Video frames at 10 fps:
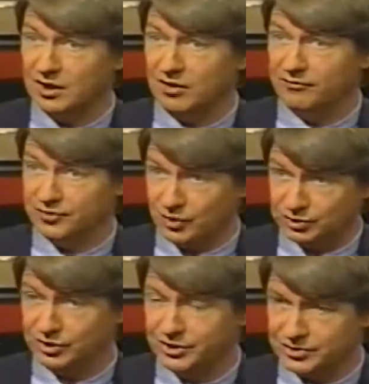of
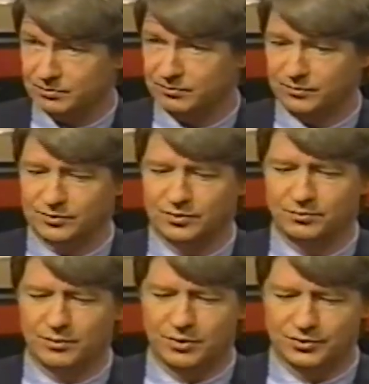socialism, to
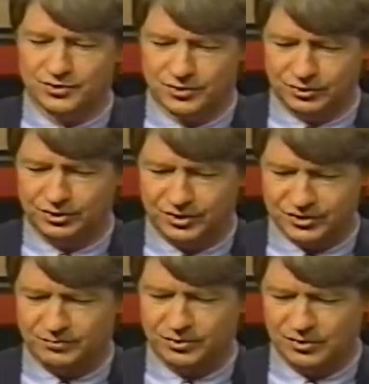promote
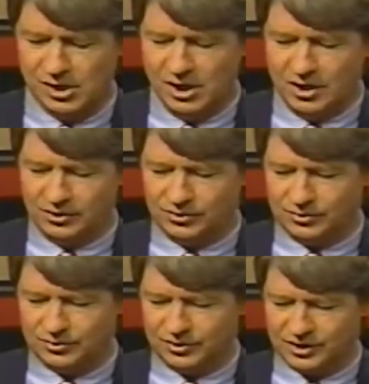socialism,
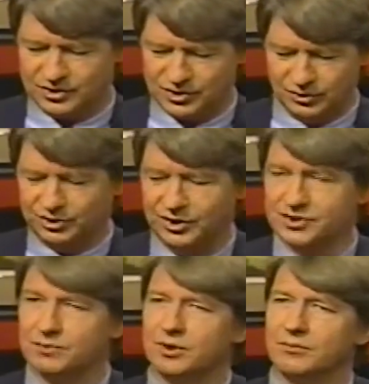to get
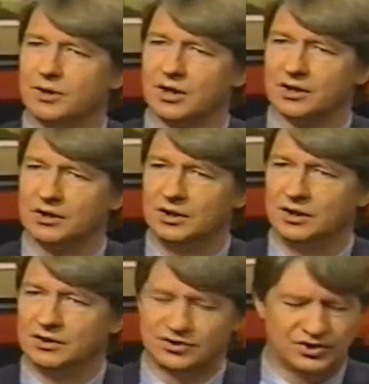socialism in America.
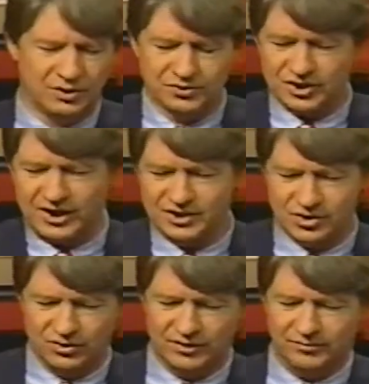Since I was in high
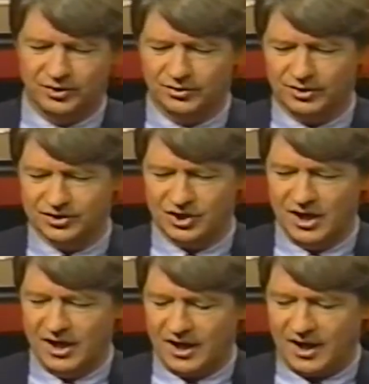school, I've been doing this.
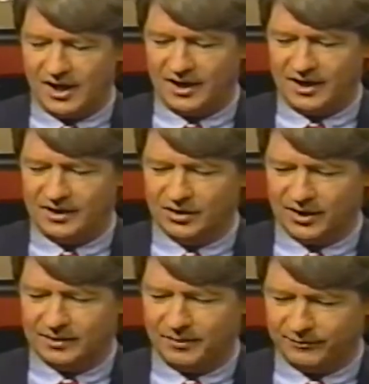And here
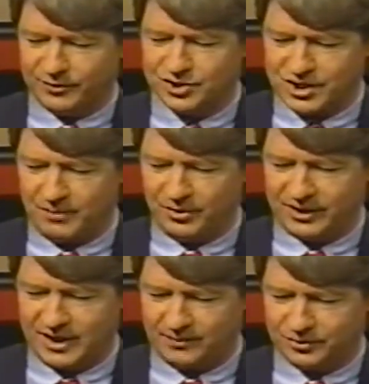I get my first job with a
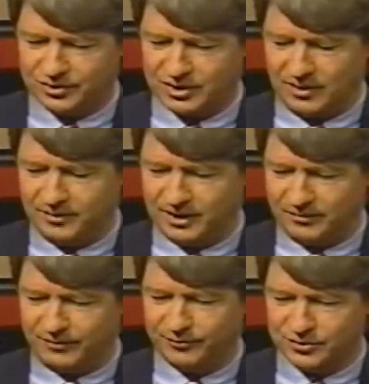capitalist company, I
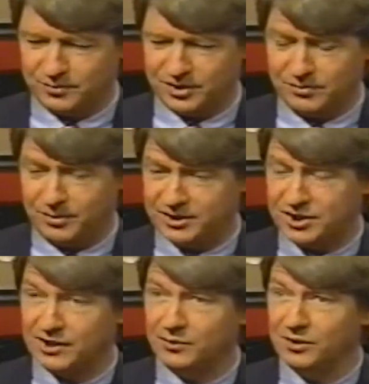get my first
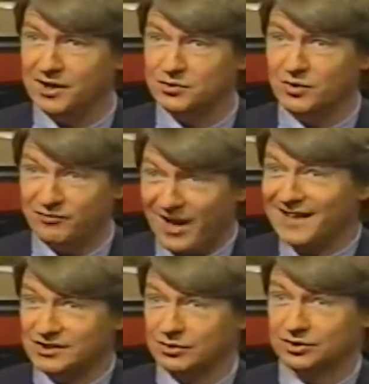paycheck, and I realize we've
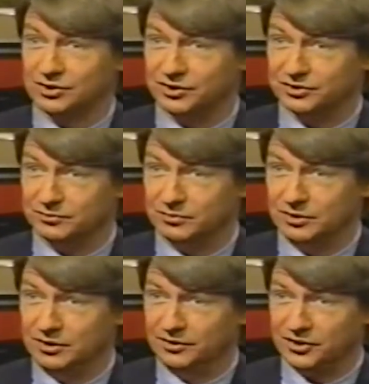got socialism.
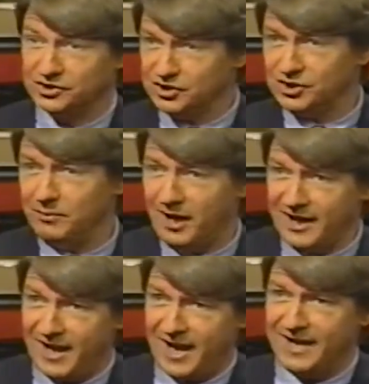Mm-hmm. The system
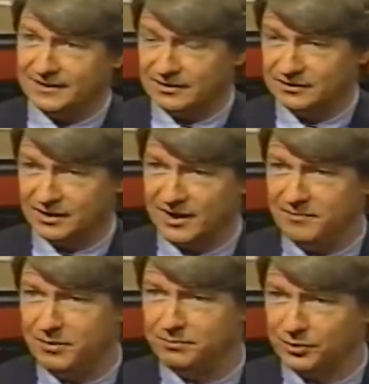I hate, that I
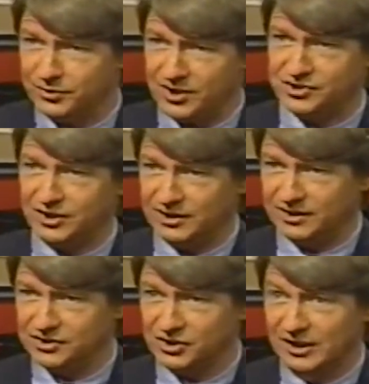have been protesting
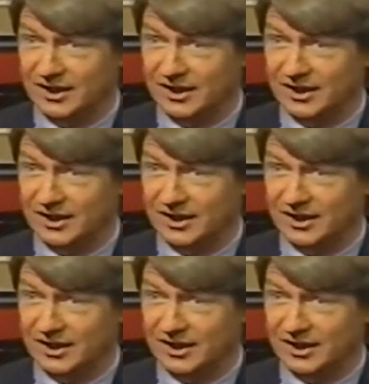against,